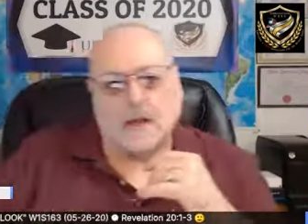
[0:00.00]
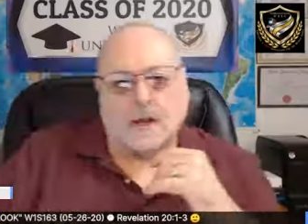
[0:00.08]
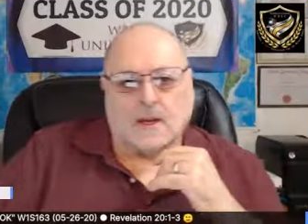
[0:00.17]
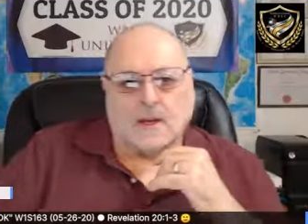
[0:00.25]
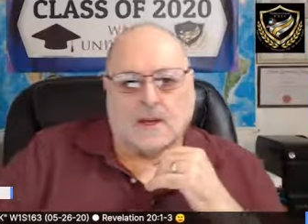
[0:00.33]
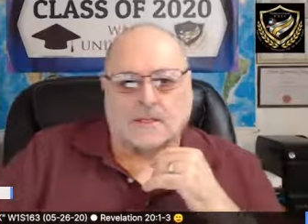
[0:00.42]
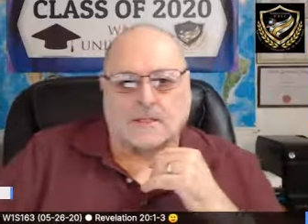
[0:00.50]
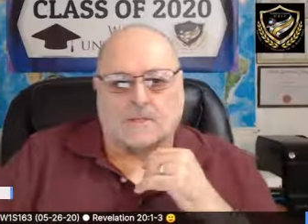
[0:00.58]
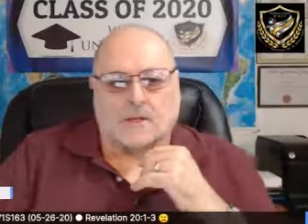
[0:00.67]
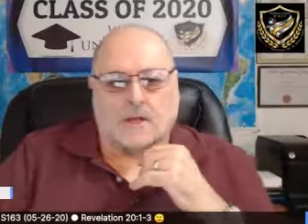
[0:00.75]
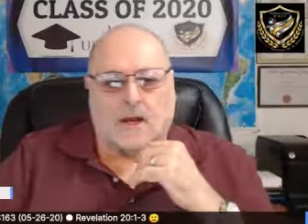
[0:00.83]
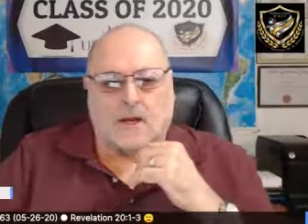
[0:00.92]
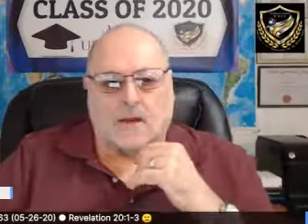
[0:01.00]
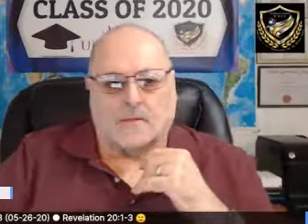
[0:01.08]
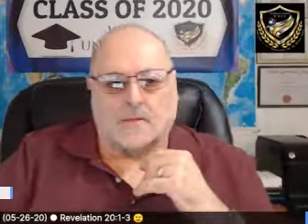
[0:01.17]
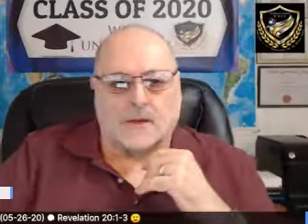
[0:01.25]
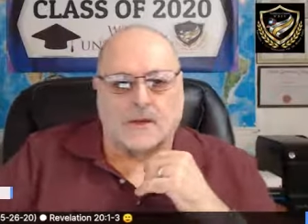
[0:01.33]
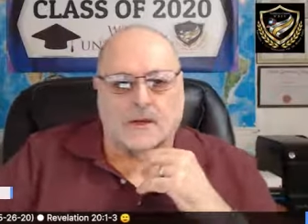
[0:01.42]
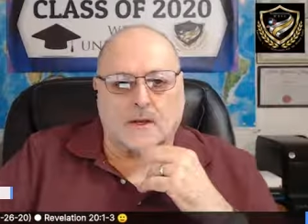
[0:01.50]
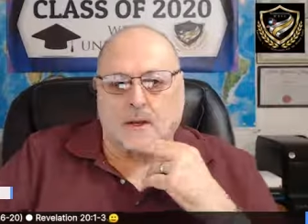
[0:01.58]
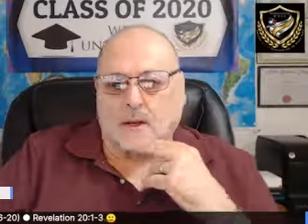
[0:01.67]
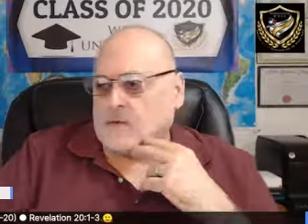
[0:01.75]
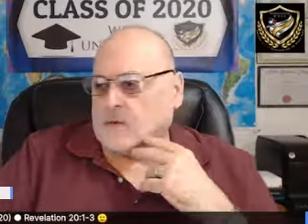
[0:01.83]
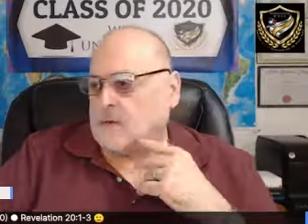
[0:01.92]
class of, um,
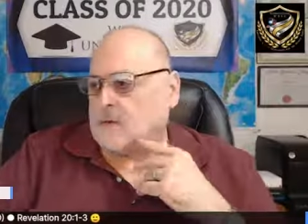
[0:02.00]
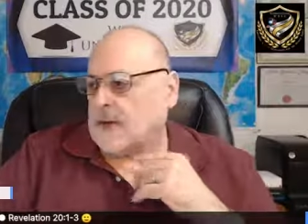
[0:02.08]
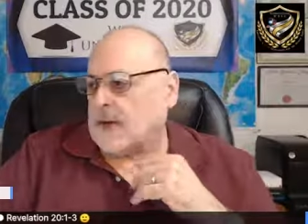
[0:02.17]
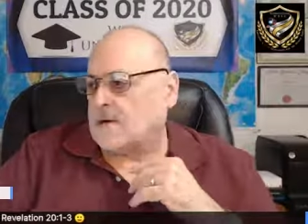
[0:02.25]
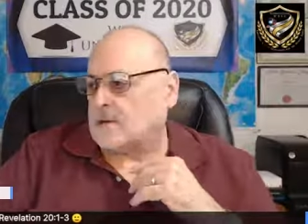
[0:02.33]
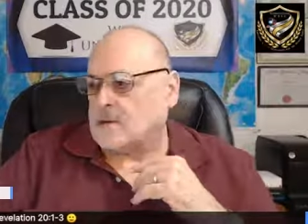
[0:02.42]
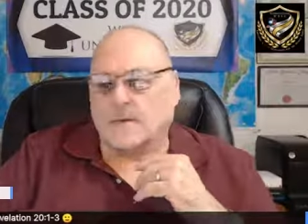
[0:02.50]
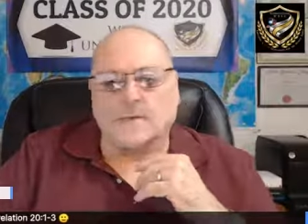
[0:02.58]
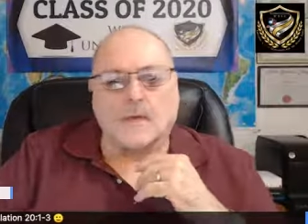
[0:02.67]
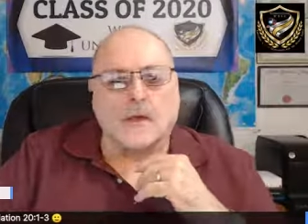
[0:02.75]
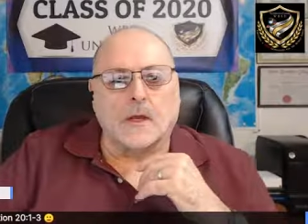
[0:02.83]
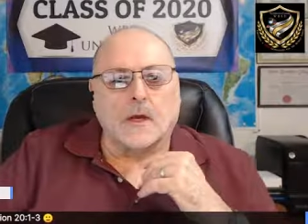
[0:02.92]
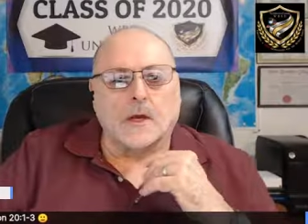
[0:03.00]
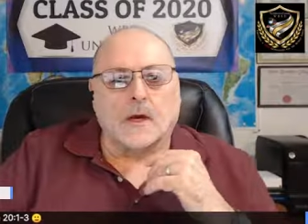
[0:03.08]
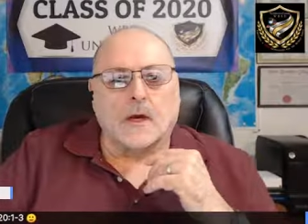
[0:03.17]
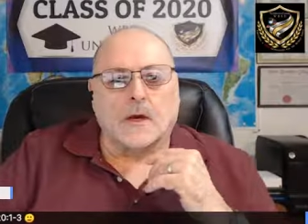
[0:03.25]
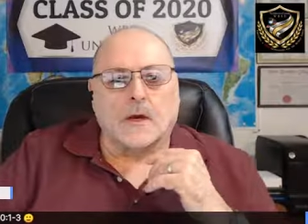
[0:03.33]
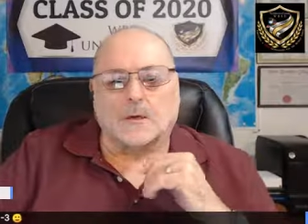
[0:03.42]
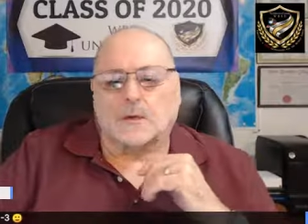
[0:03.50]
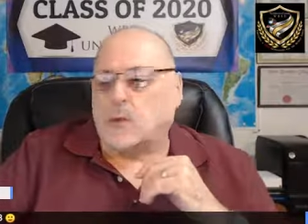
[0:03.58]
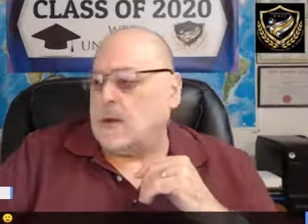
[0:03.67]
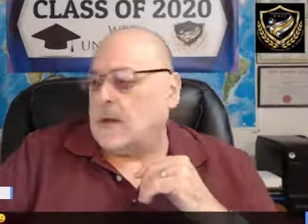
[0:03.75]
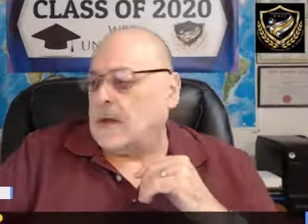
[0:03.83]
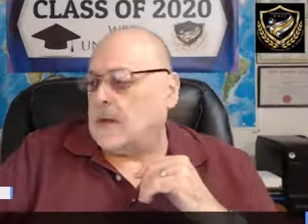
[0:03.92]
uh,
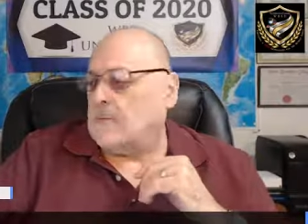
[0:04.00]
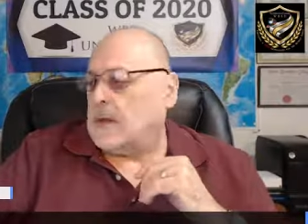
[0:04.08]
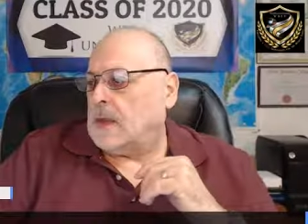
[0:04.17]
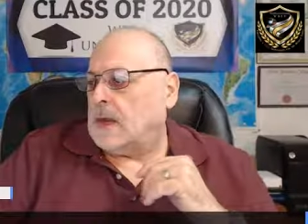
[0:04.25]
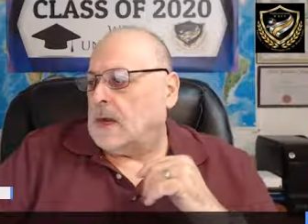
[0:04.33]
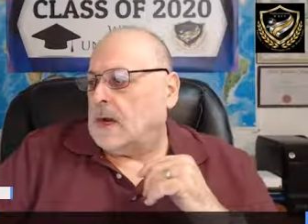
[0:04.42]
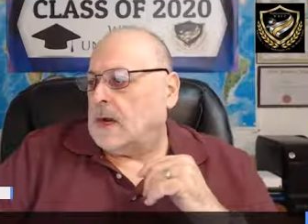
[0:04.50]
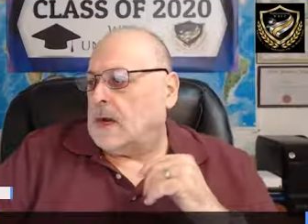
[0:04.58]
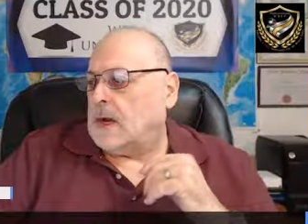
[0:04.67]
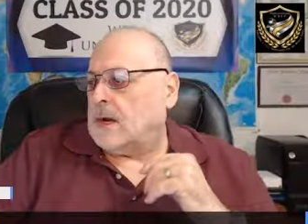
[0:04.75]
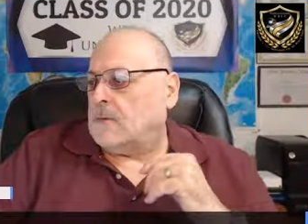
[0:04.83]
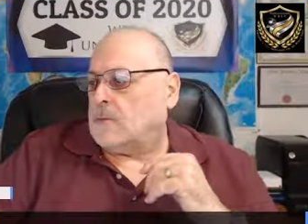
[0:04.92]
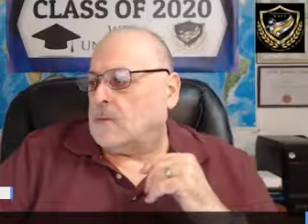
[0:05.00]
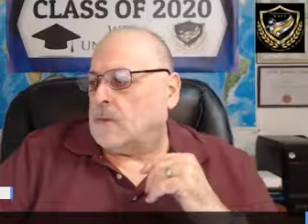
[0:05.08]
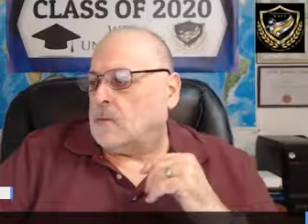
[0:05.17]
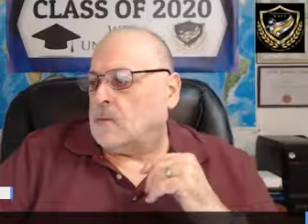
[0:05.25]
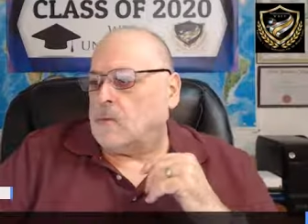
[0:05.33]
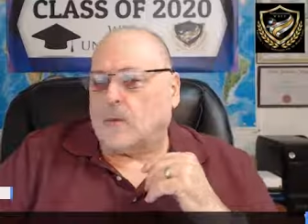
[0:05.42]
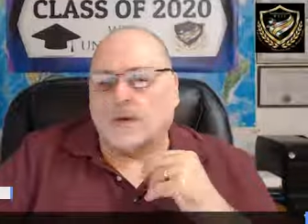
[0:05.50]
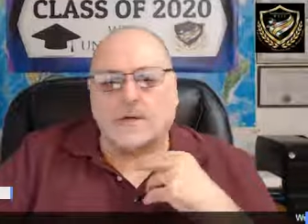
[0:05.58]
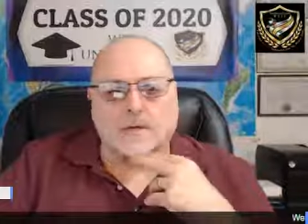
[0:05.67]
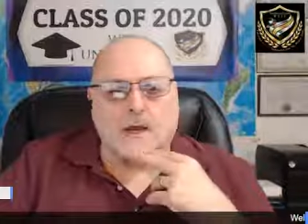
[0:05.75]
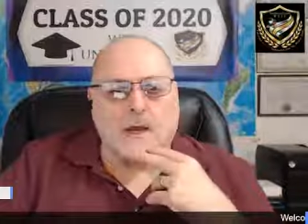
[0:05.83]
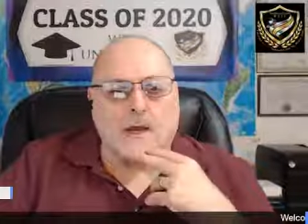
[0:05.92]
2020, um, we
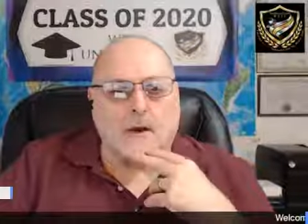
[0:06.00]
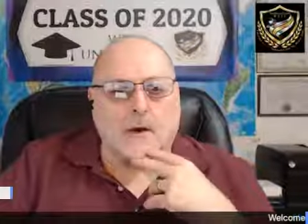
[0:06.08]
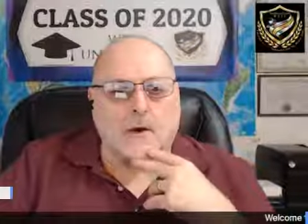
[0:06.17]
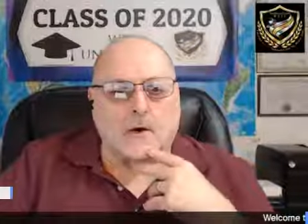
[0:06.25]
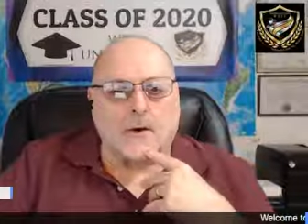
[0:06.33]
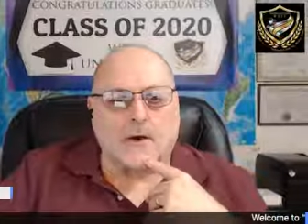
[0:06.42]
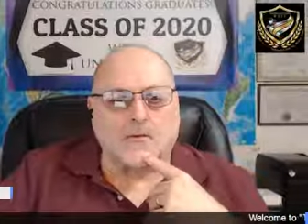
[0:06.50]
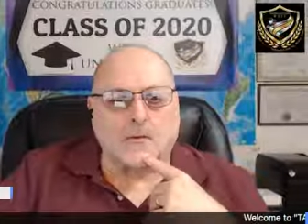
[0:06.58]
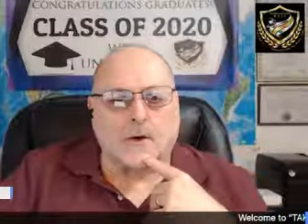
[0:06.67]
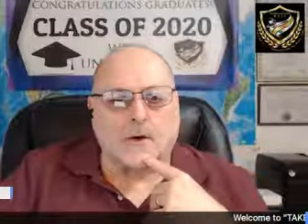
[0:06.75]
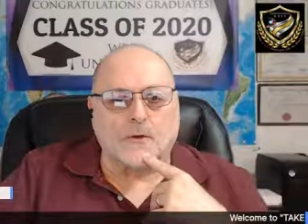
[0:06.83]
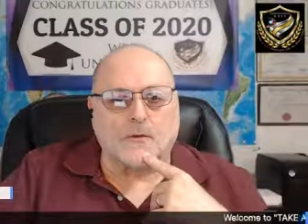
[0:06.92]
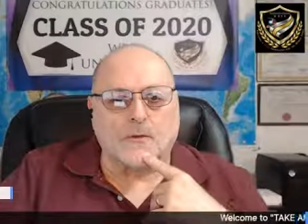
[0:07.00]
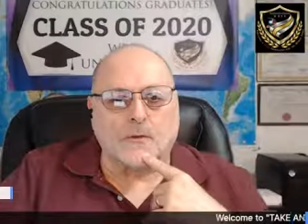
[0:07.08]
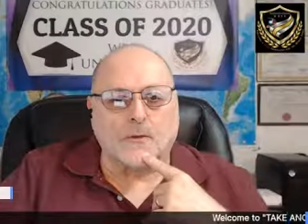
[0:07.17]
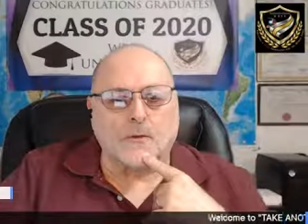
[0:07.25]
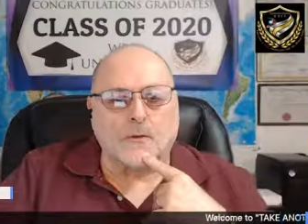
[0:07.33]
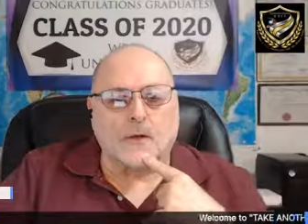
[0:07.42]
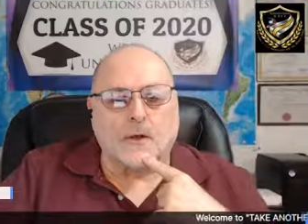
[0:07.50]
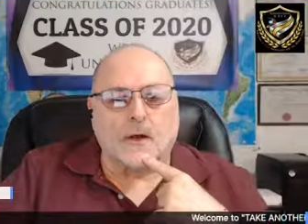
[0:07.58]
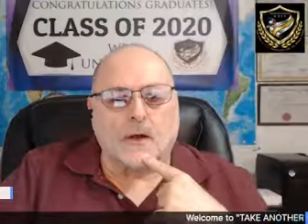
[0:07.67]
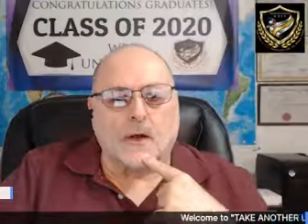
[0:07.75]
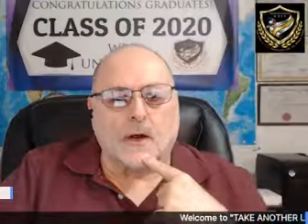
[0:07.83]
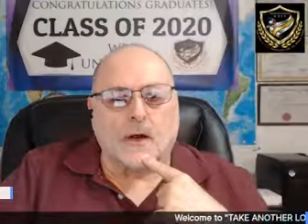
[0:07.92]
just had our graduation
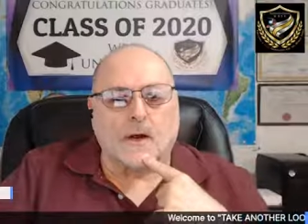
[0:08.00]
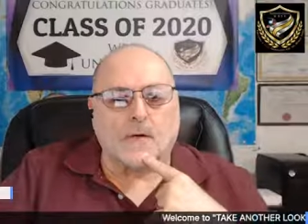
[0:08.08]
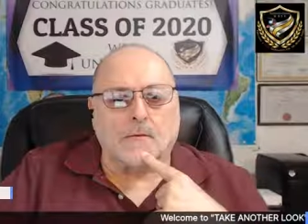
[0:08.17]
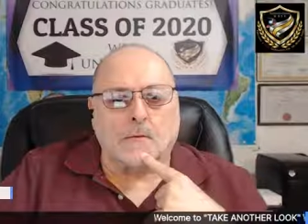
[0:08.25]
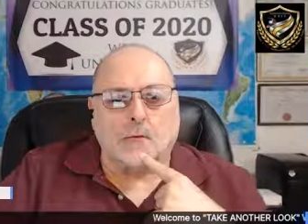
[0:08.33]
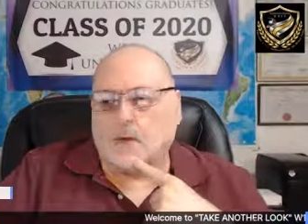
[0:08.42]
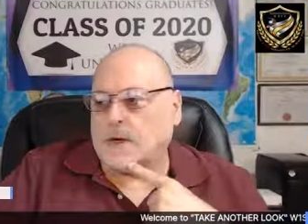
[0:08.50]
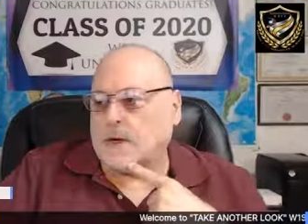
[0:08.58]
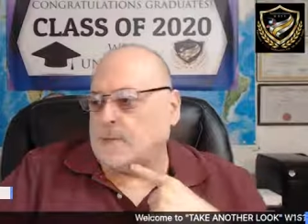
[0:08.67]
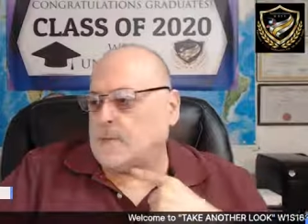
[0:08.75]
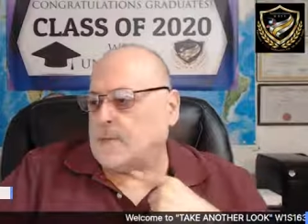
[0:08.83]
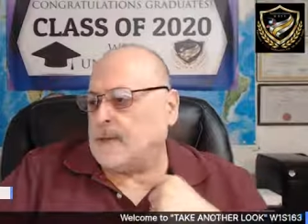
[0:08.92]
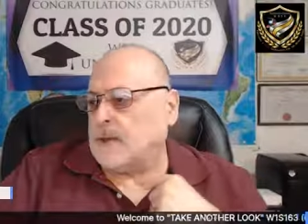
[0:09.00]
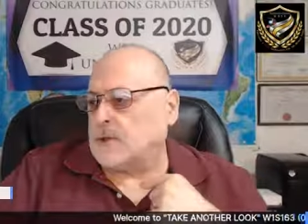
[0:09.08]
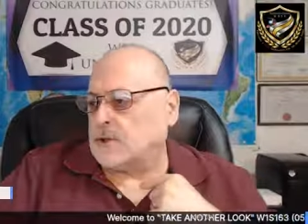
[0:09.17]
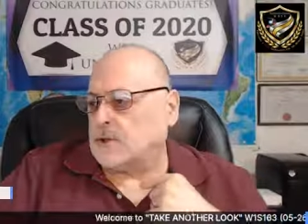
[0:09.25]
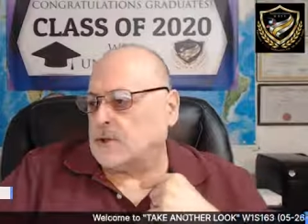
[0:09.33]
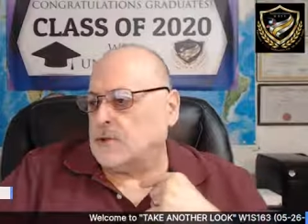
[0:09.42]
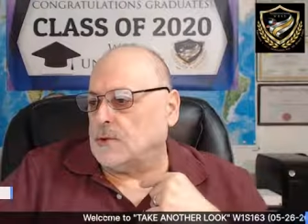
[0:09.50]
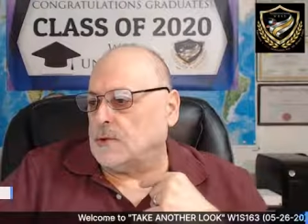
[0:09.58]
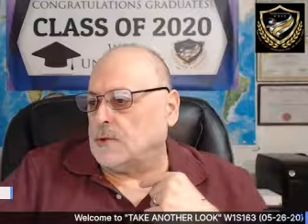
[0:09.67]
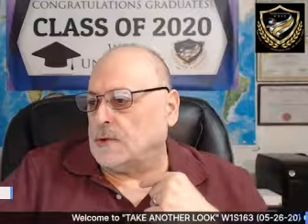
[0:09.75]
uh, for WBSU.